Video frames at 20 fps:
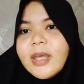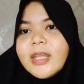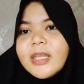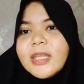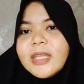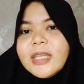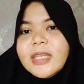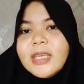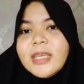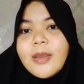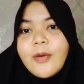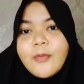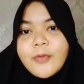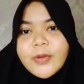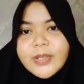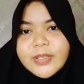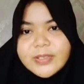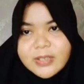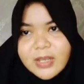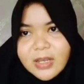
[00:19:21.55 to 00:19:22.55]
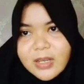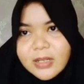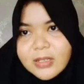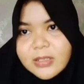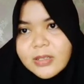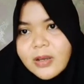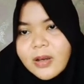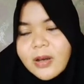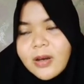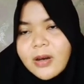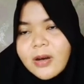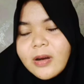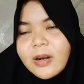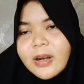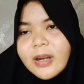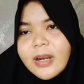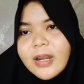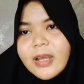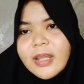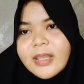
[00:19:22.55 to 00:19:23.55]
The result
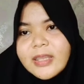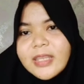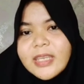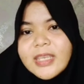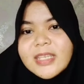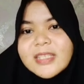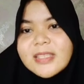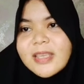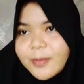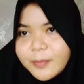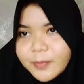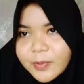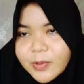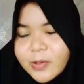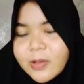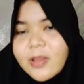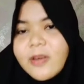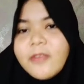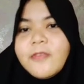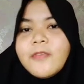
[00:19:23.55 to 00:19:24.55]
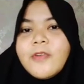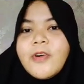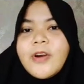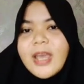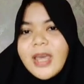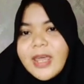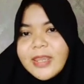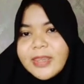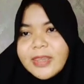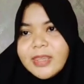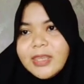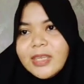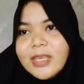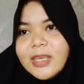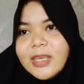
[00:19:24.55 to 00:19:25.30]
or the example for the